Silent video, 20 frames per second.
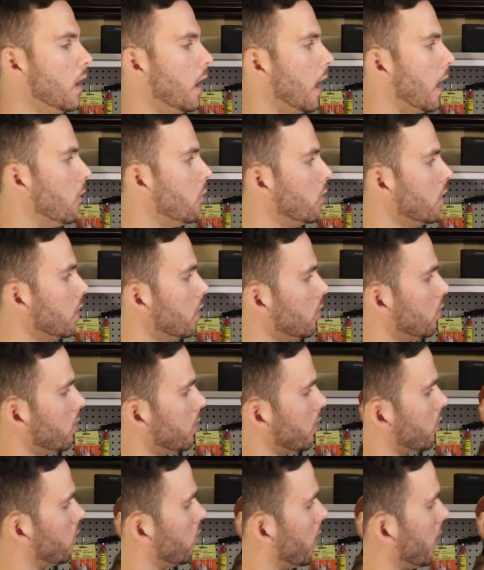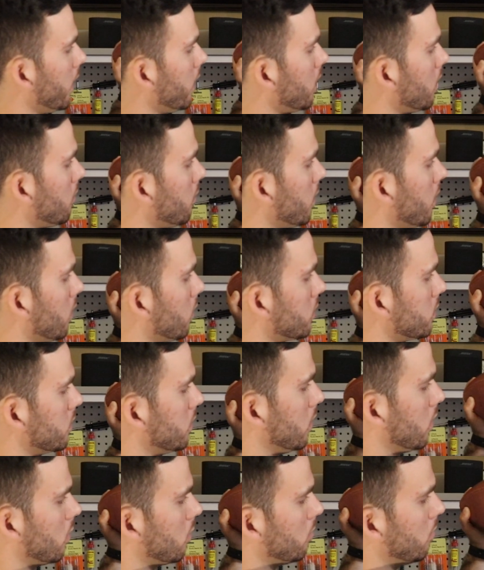I want to look right in the middle
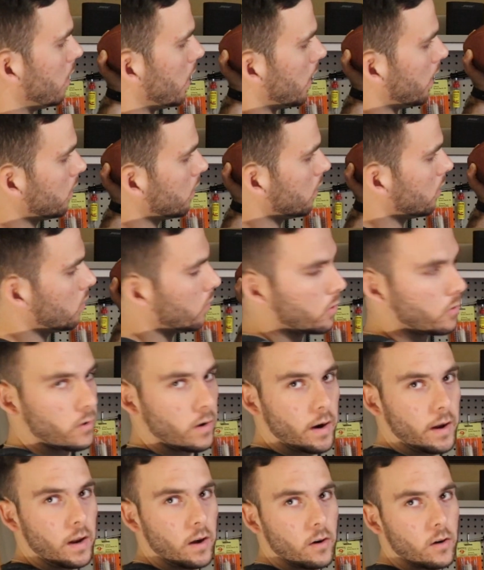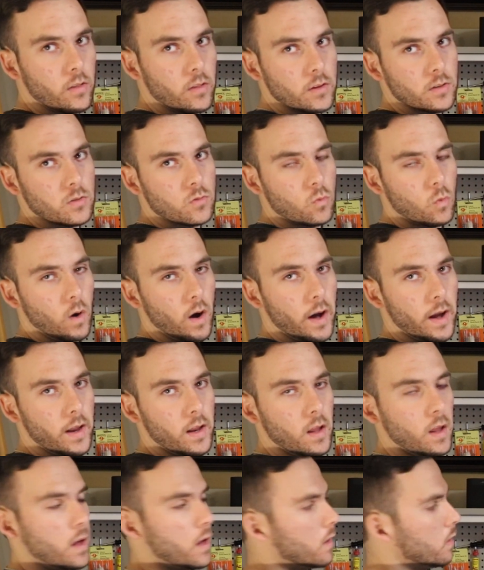still, but I'm going to look right here on this
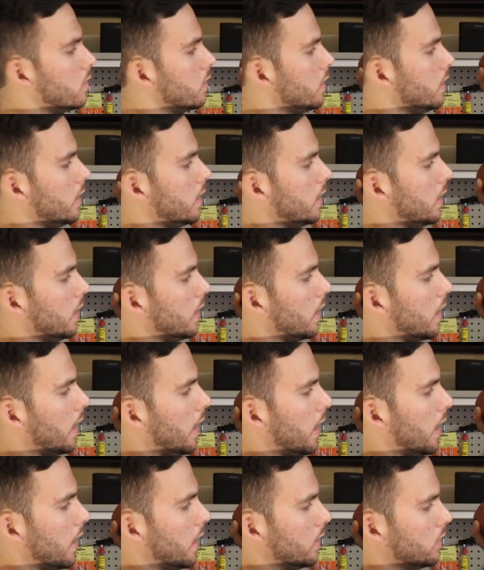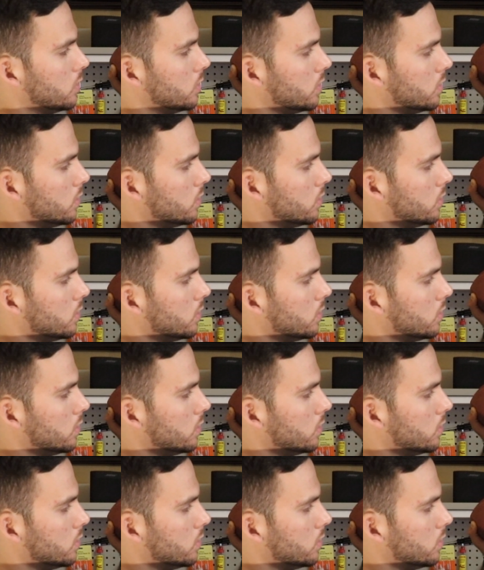right leading edge.